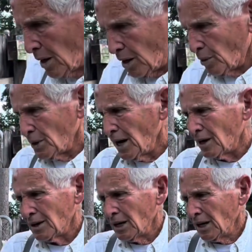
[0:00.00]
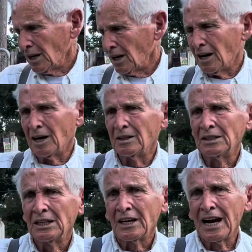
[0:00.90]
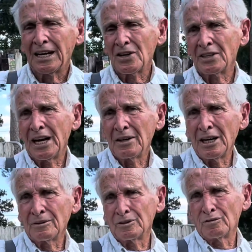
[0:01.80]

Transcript: Oh yeah. Like I said, now